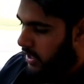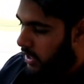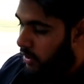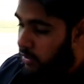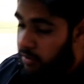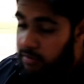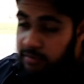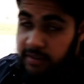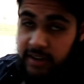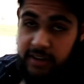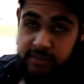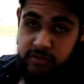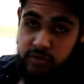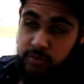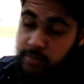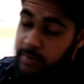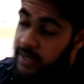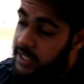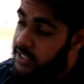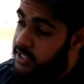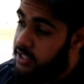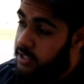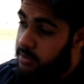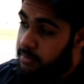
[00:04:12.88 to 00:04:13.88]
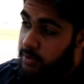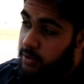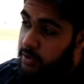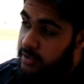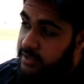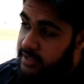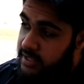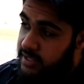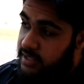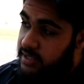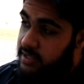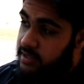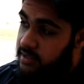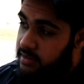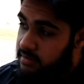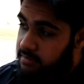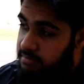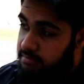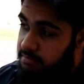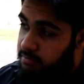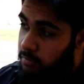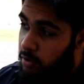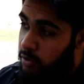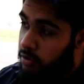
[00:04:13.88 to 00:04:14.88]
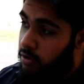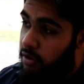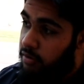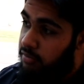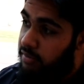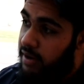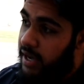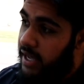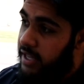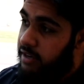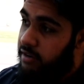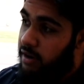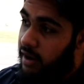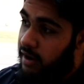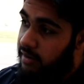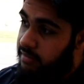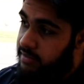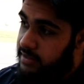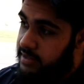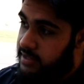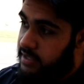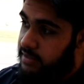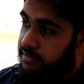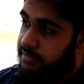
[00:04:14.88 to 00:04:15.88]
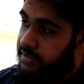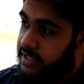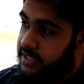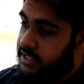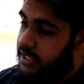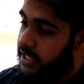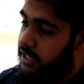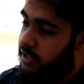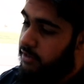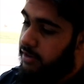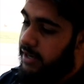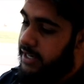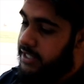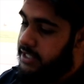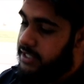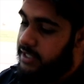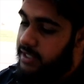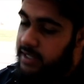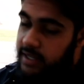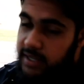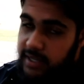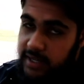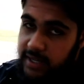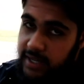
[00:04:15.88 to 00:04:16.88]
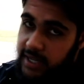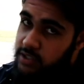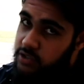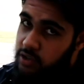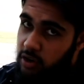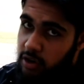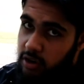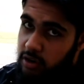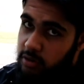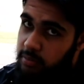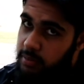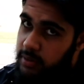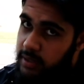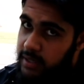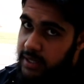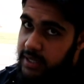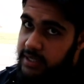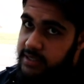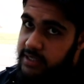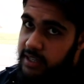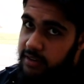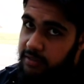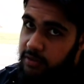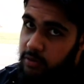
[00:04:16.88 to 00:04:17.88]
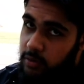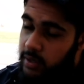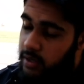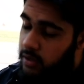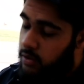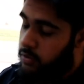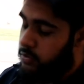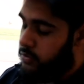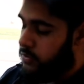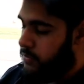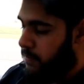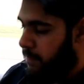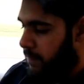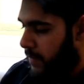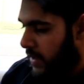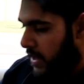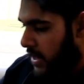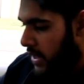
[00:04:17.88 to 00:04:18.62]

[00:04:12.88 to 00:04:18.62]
I don't even have to mention because this model of iDrive, it's the first generation. It's horrible, as everyone knows.